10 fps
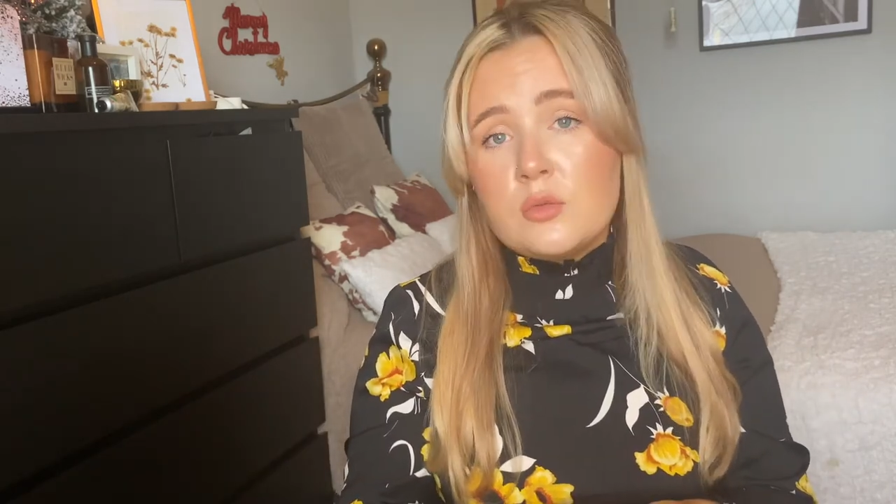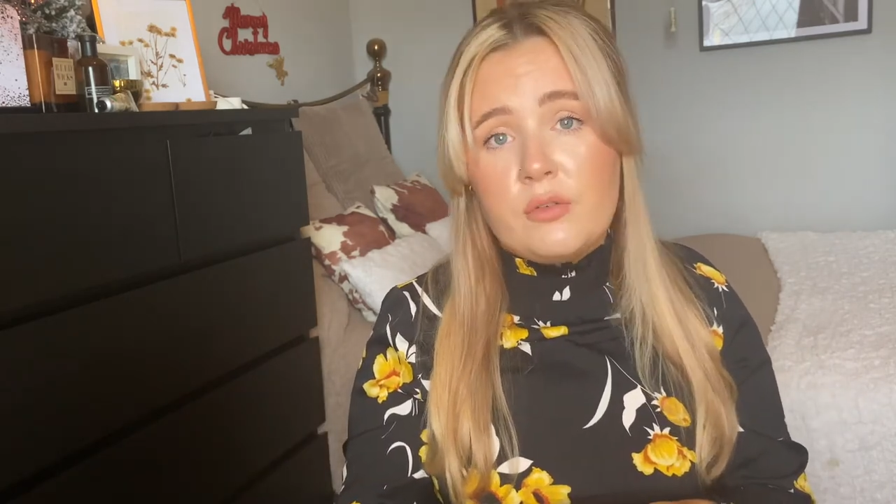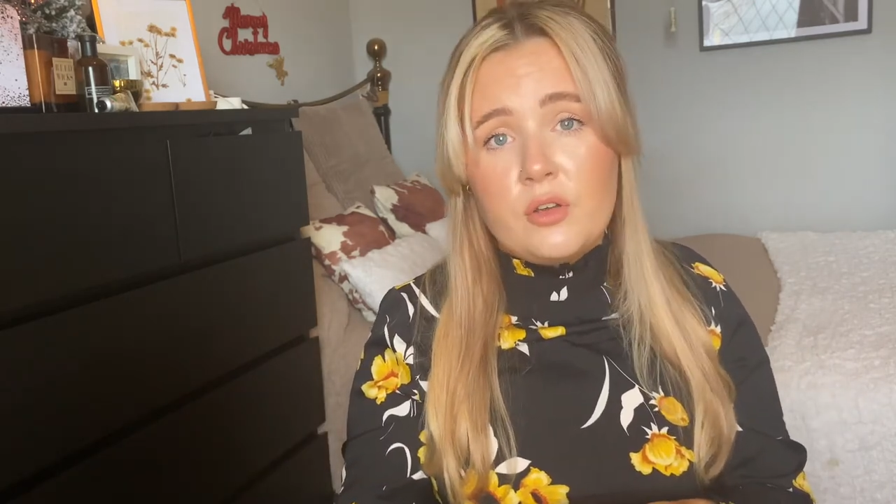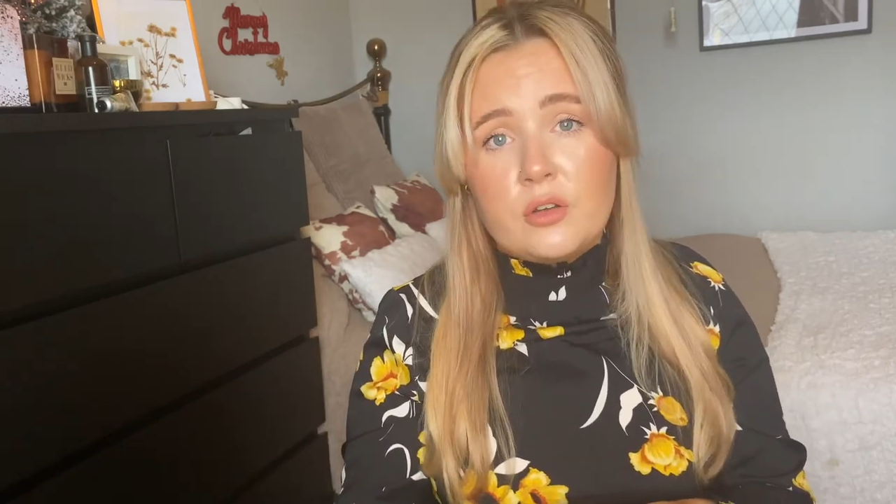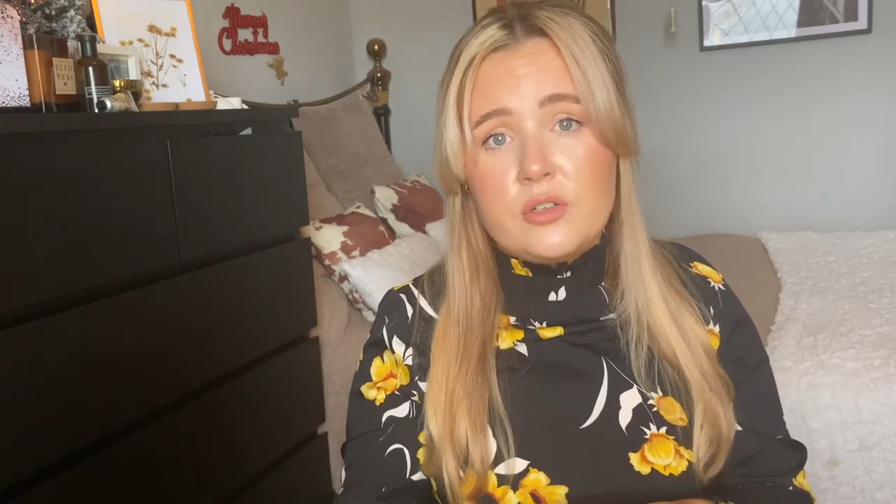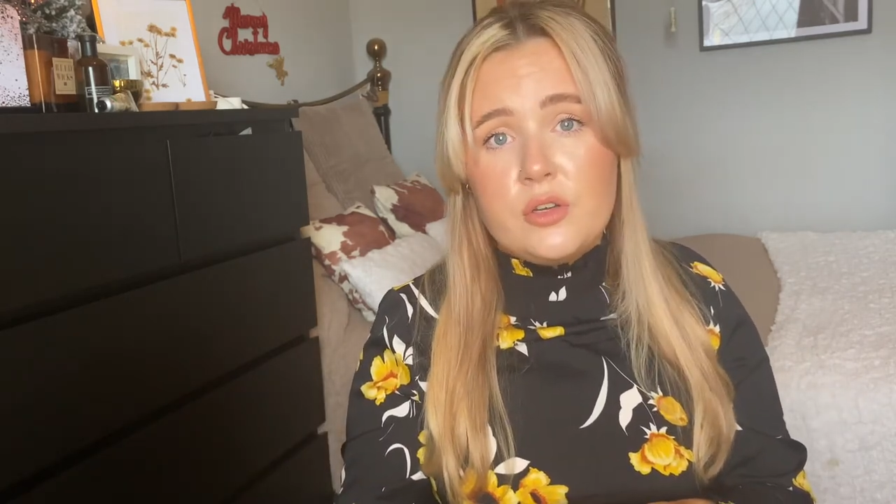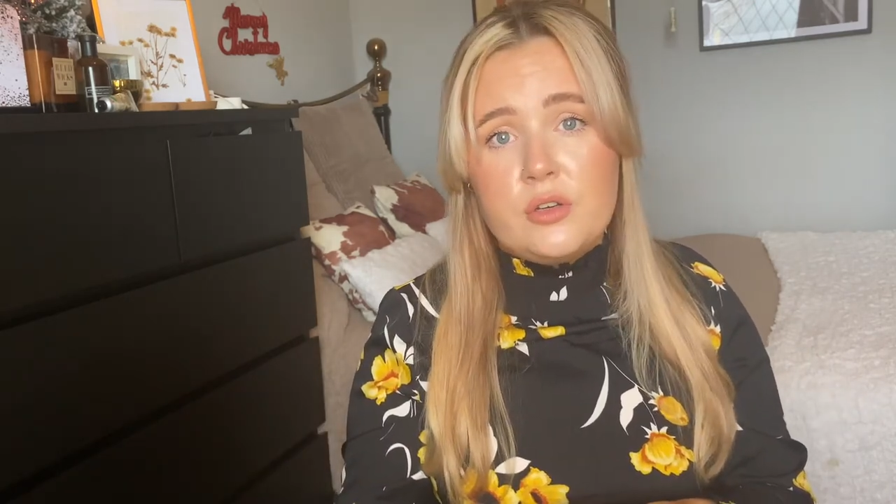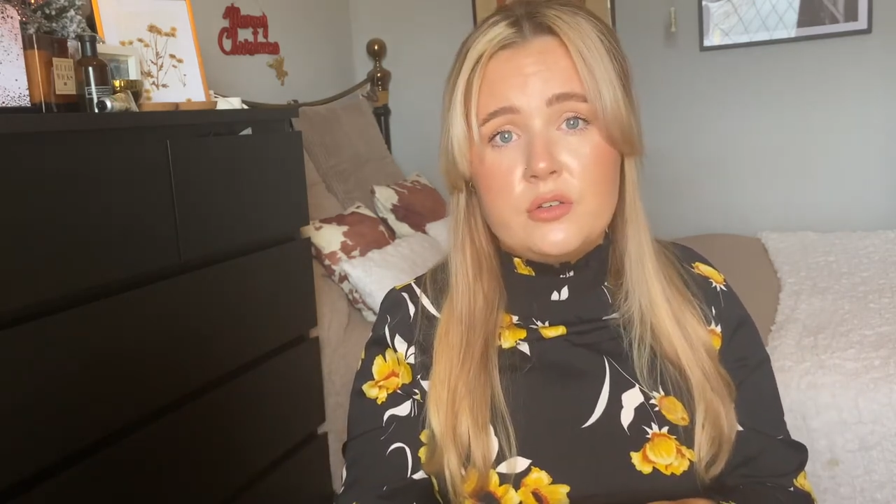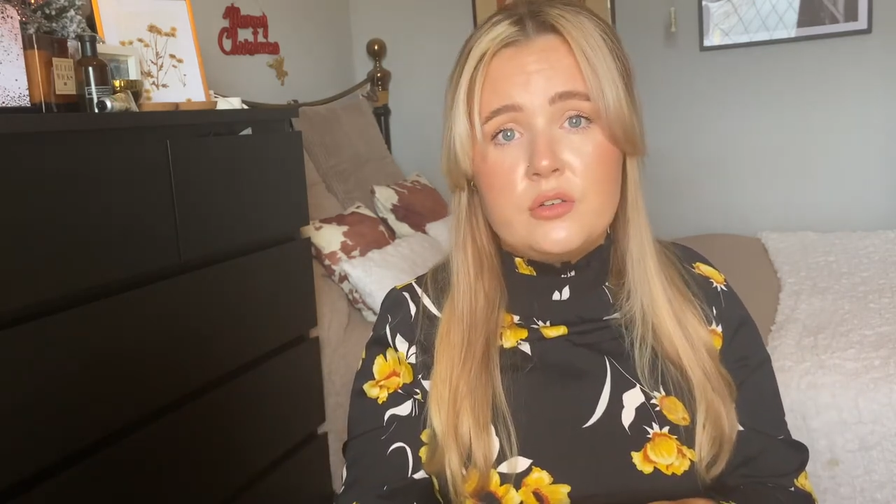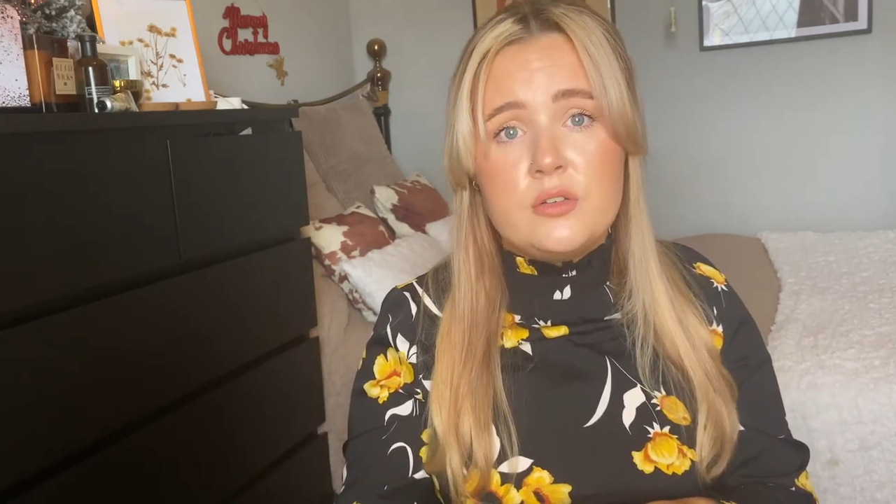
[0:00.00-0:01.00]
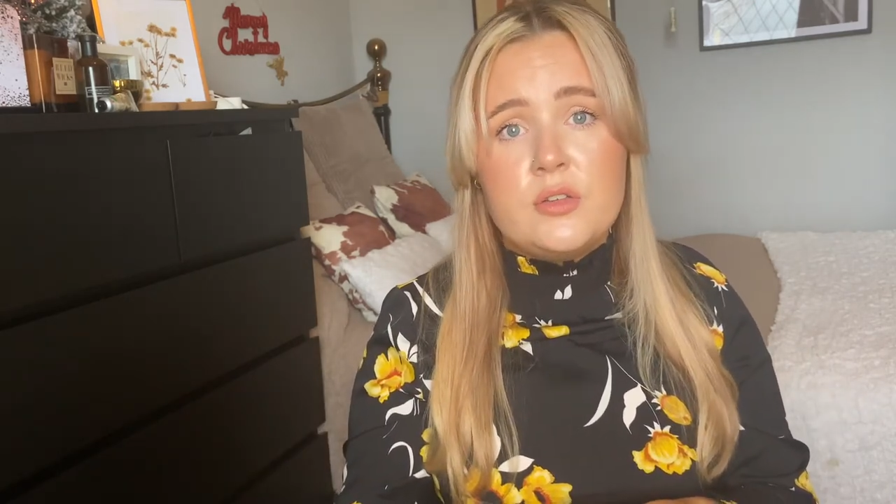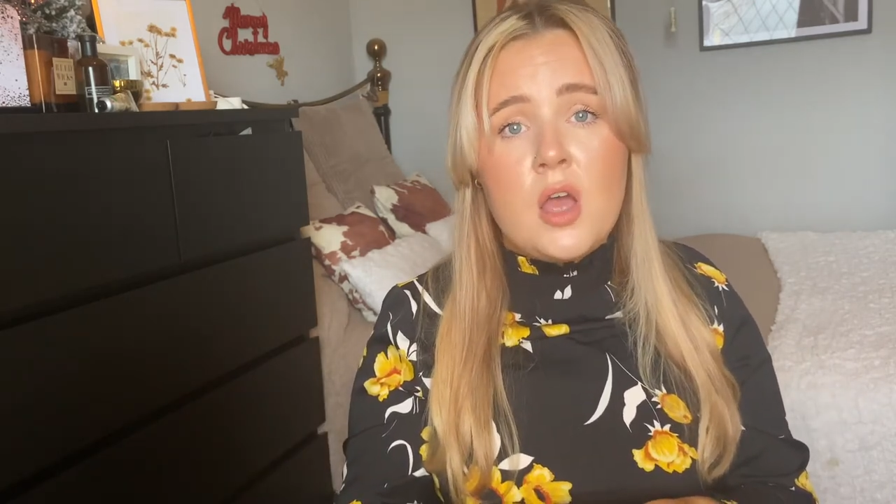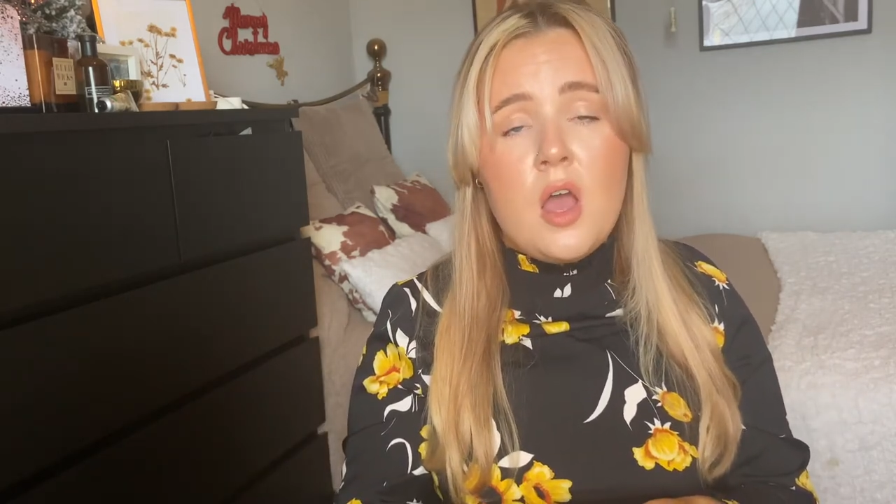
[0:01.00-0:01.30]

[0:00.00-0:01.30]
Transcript: with your students,